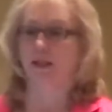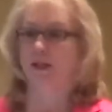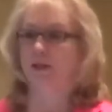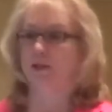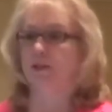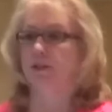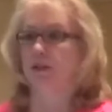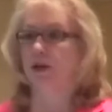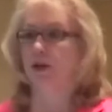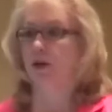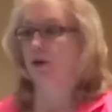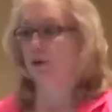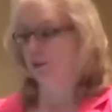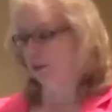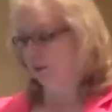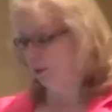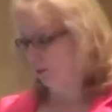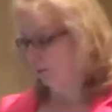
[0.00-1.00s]

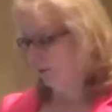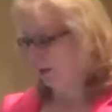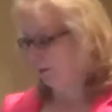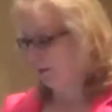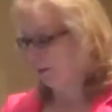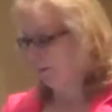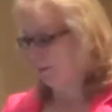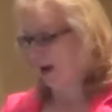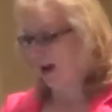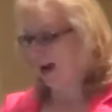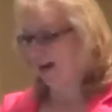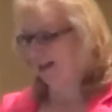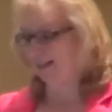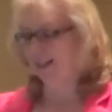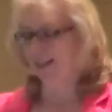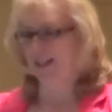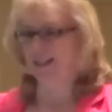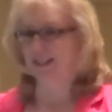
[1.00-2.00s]
So, we went
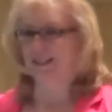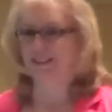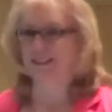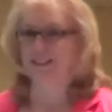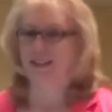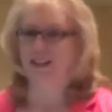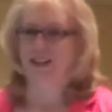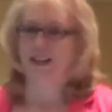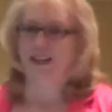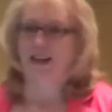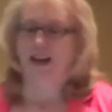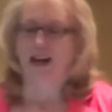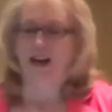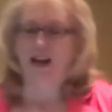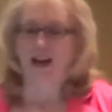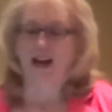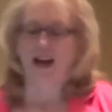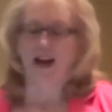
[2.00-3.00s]
back and
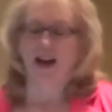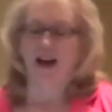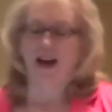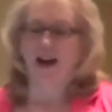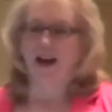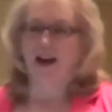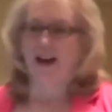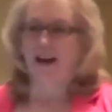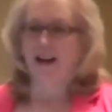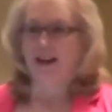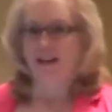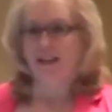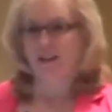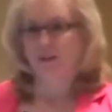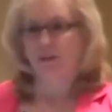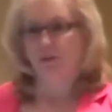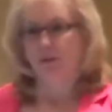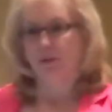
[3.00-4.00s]

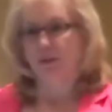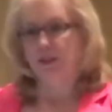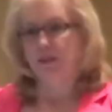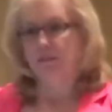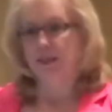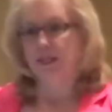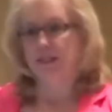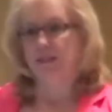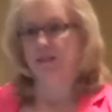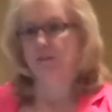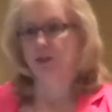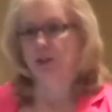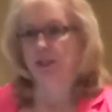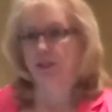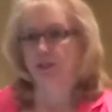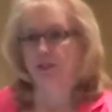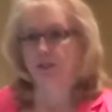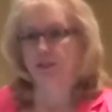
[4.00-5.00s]
I really made some
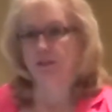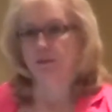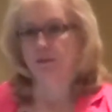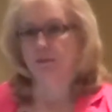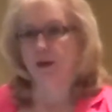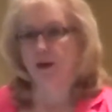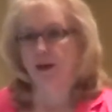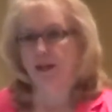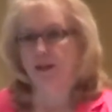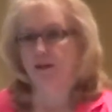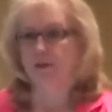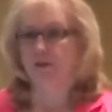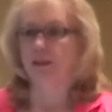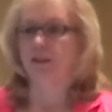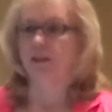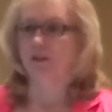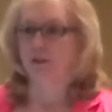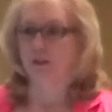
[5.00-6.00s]
changes in my
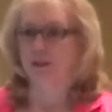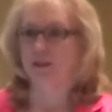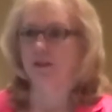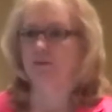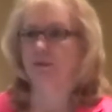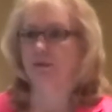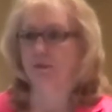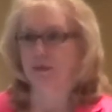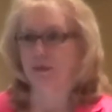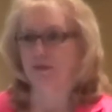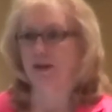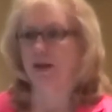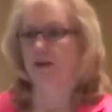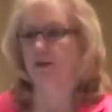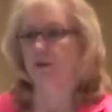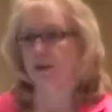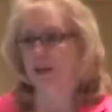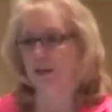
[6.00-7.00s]
coding. Of course, if it was
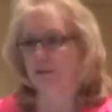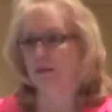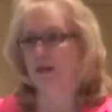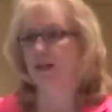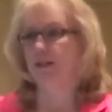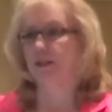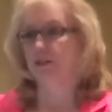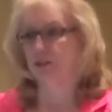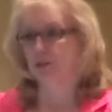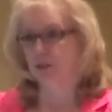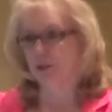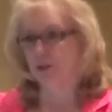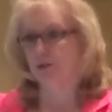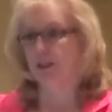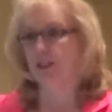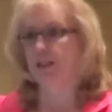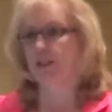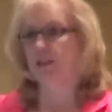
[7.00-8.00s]
evaluated, managed, or
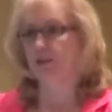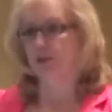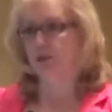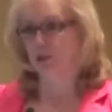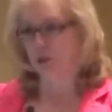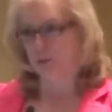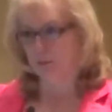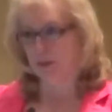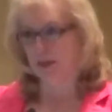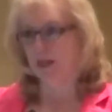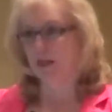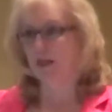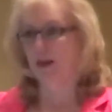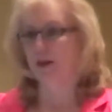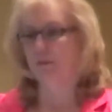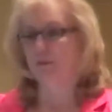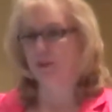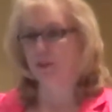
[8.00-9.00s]
treated, you should pick it
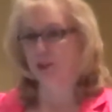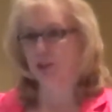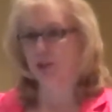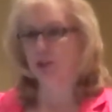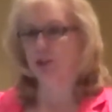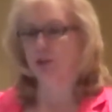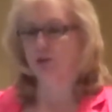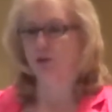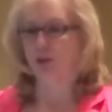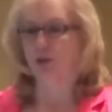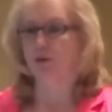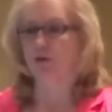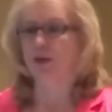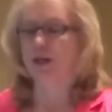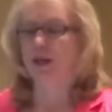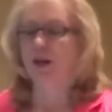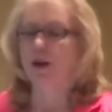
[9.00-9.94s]
up, which is true.